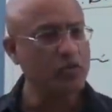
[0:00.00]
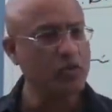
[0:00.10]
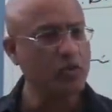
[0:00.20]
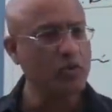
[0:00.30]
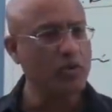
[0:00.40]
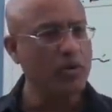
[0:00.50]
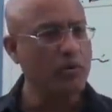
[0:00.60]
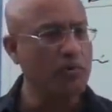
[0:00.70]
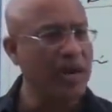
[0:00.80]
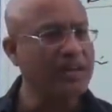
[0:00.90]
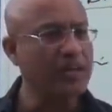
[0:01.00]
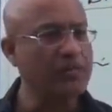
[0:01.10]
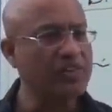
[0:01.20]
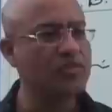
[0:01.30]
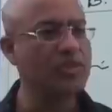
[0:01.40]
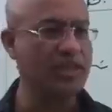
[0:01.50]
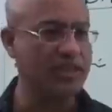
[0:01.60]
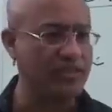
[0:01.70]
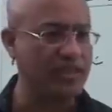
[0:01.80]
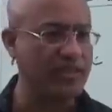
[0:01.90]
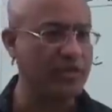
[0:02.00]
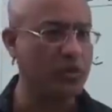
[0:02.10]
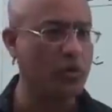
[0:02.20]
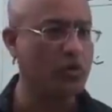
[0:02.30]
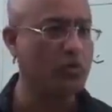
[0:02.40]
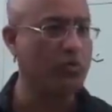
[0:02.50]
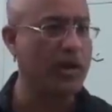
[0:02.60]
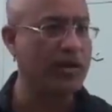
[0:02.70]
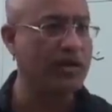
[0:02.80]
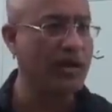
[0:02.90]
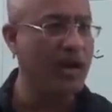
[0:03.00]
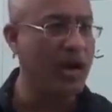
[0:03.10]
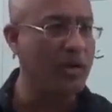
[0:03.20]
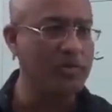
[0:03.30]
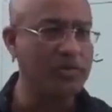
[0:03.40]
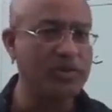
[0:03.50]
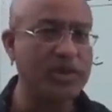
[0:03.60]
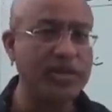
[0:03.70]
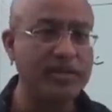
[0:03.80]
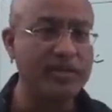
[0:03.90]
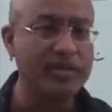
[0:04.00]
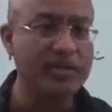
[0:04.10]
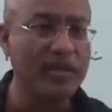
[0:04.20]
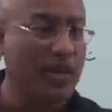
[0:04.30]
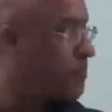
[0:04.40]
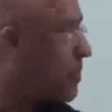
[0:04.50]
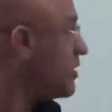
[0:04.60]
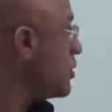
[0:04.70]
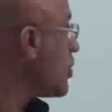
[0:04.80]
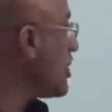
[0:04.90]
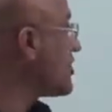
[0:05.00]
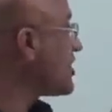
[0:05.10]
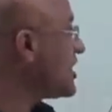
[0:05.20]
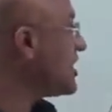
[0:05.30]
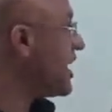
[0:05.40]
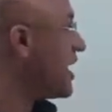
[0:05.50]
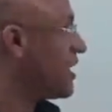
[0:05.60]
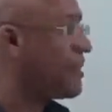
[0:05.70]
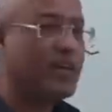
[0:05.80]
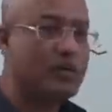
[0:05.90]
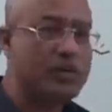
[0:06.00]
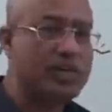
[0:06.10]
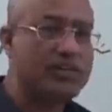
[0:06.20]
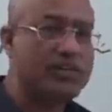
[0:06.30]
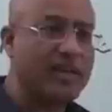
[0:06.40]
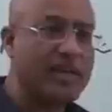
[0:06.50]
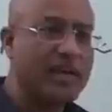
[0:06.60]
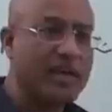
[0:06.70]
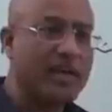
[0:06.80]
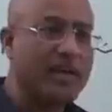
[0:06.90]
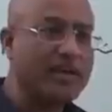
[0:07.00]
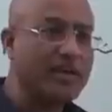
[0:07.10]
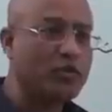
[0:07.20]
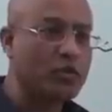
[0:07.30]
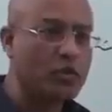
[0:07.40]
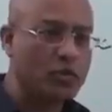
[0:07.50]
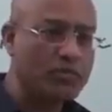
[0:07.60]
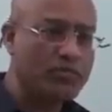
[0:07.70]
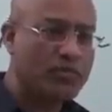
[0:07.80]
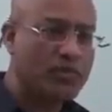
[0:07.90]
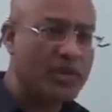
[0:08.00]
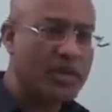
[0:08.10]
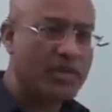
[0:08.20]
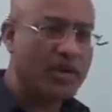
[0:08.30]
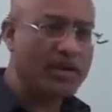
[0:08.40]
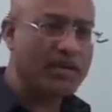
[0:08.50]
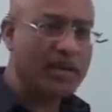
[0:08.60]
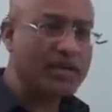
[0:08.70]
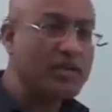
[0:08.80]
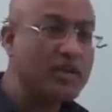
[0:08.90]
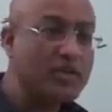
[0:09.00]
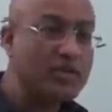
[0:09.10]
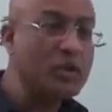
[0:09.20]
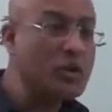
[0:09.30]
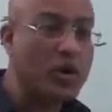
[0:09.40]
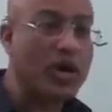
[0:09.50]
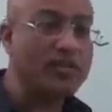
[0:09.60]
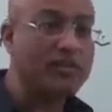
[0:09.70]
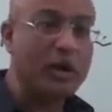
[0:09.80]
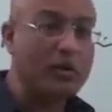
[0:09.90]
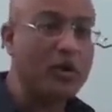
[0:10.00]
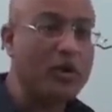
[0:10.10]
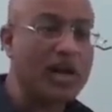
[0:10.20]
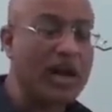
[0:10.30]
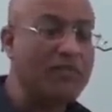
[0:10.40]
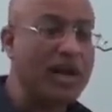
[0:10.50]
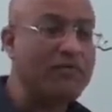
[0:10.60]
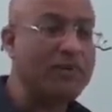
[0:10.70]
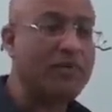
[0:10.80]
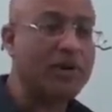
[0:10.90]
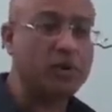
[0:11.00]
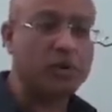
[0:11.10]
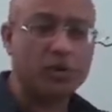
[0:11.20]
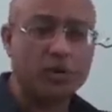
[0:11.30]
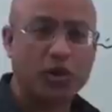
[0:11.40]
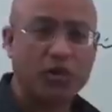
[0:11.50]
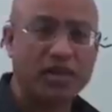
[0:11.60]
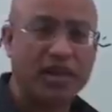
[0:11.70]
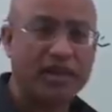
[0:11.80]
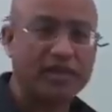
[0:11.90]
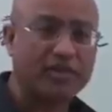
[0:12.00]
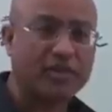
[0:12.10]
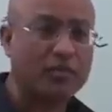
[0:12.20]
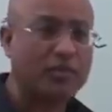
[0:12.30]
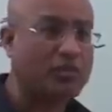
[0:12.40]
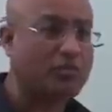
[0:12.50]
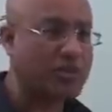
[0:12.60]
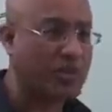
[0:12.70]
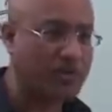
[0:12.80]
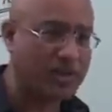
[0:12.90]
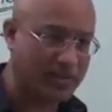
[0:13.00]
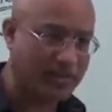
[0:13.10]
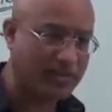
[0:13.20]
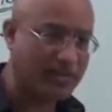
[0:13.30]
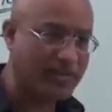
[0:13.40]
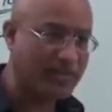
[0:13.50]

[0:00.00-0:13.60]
so blood chemistry changes as i told you blood hormones change but neuron sitting here, we can say ladies room, right? These neurons don't love every fluctuation should come there and disturb their special functions,